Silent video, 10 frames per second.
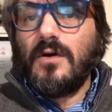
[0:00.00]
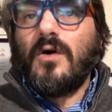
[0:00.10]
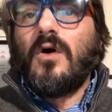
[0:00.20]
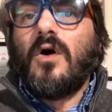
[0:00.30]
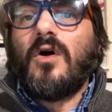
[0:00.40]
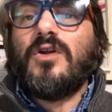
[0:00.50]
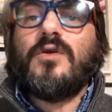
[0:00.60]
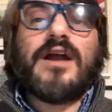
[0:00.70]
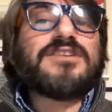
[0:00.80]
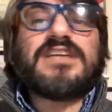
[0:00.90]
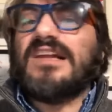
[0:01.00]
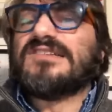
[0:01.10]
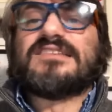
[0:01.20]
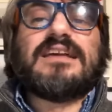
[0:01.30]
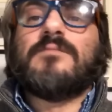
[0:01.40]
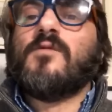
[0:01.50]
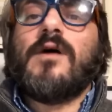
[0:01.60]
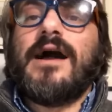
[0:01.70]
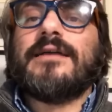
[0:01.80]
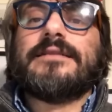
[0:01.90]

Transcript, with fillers: or you are just someone